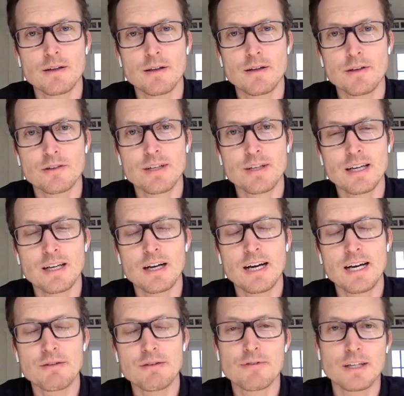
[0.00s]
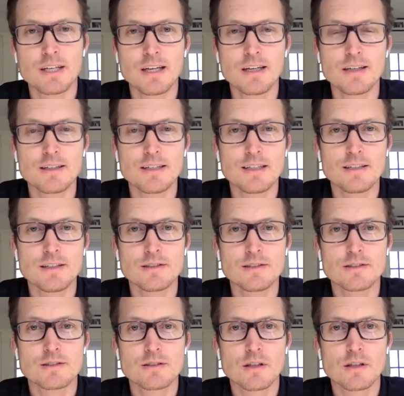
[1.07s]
the, the second I in FICINT is,